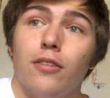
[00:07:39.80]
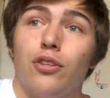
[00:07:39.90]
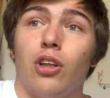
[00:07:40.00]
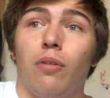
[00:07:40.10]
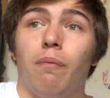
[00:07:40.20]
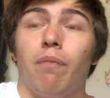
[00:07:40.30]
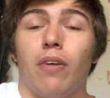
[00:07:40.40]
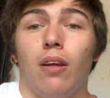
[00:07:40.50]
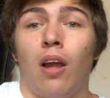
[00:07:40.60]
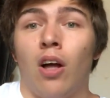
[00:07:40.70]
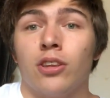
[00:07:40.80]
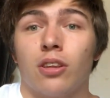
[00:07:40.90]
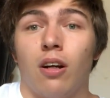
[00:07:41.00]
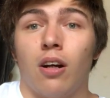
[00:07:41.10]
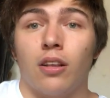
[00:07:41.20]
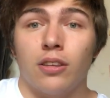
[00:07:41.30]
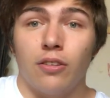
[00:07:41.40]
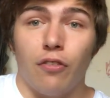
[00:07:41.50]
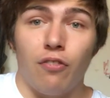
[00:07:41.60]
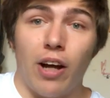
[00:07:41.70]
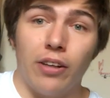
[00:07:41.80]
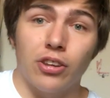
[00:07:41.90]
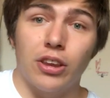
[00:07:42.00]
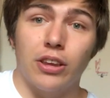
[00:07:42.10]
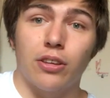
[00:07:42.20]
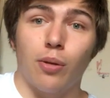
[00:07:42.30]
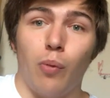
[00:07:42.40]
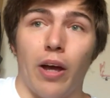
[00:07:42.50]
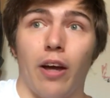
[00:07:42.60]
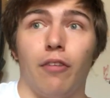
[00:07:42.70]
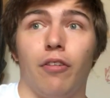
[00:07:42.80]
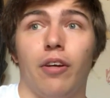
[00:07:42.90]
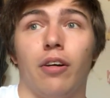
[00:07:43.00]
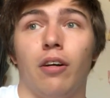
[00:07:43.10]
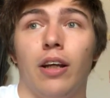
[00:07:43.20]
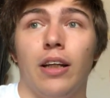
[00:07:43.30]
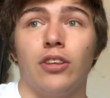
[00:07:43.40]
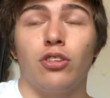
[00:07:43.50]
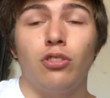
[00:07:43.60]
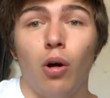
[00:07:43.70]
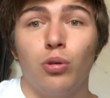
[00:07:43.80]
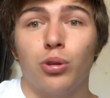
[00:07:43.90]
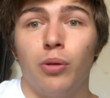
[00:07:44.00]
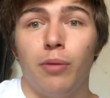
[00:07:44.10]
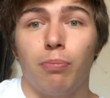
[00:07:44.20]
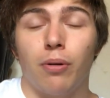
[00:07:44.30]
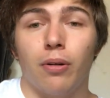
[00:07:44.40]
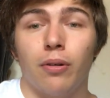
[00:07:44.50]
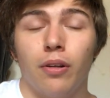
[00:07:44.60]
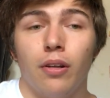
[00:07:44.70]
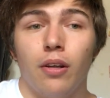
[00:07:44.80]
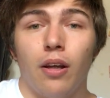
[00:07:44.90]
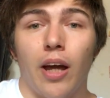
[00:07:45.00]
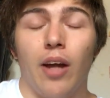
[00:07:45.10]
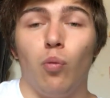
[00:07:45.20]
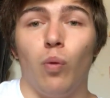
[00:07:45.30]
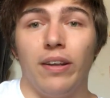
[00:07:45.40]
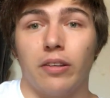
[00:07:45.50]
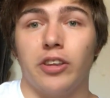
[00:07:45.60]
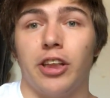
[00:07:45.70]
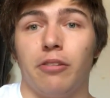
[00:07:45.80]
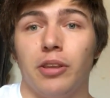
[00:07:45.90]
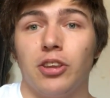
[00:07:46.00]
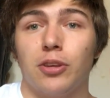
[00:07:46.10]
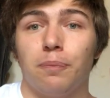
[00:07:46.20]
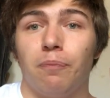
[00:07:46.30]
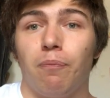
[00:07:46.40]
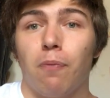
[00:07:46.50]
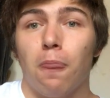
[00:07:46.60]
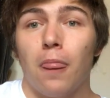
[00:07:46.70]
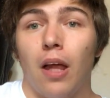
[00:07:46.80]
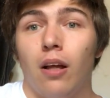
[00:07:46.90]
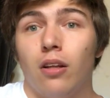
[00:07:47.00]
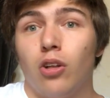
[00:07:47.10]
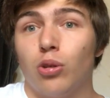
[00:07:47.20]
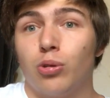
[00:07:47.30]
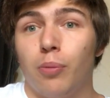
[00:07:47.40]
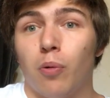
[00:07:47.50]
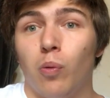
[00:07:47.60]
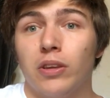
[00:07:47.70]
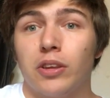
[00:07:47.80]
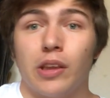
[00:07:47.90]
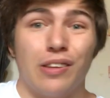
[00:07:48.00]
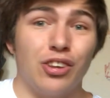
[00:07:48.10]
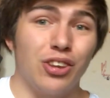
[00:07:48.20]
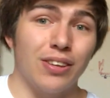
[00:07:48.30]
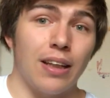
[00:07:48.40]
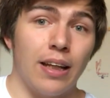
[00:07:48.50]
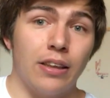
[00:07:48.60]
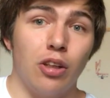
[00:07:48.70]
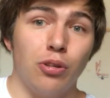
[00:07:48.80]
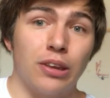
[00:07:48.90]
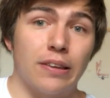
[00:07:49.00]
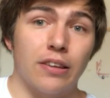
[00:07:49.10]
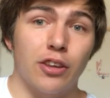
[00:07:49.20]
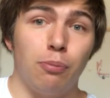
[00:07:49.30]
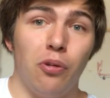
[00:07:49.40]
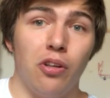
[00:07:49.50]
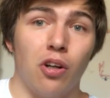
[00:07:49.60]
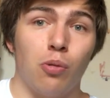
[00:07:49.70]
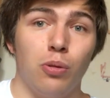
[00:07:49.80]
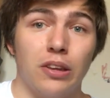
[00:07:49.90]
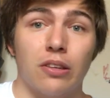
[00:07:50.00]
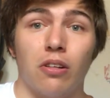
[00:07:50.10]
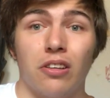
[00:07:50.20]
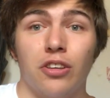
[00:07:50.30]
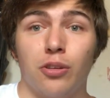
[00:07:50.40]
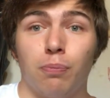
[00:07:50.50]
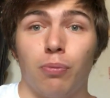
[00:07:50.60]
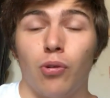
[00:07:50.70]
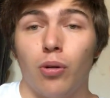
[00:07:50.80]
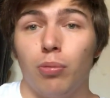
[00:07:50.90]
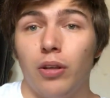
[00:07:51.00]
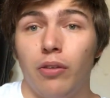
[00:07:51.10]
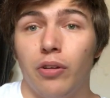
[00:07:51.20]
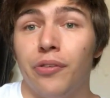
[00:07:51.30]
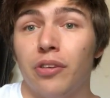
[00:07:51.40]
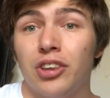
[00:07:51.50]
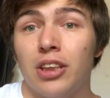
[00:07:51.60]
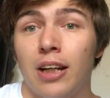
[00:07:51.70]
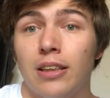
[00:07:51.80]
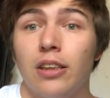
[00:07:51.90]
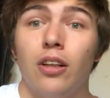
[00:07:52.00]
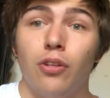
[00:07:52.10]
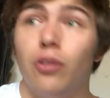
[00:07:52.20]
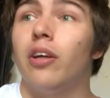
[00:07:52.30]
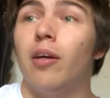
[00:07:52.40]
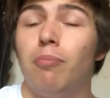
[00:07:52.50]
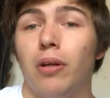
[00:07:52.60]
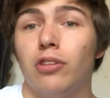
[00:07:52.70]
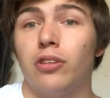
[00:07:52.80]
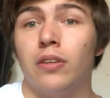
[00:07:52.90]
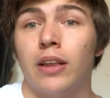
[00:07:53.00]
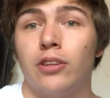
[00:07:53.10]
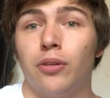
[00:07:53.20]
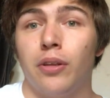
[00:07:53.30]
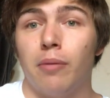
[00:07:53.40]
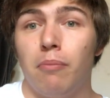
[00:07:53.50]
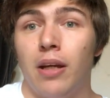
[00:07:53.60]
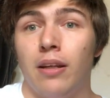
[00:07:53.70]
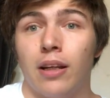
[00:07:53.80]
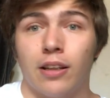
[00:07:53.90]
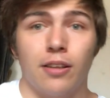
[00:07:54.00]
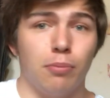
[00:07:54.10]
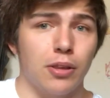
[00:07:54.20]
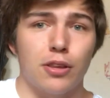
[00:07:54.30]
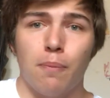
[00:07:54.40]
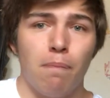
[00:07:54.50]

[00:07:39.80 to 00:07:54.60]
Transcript: So, last card, the final sister we have here is Ghost Reaper and Winter Cherries. Ghost Reaper and Winter Cherries, just like Ghost Sister and Spooky Dogwood, is a card that you're probably only gonna side. You can build your deck so you can main deck it, but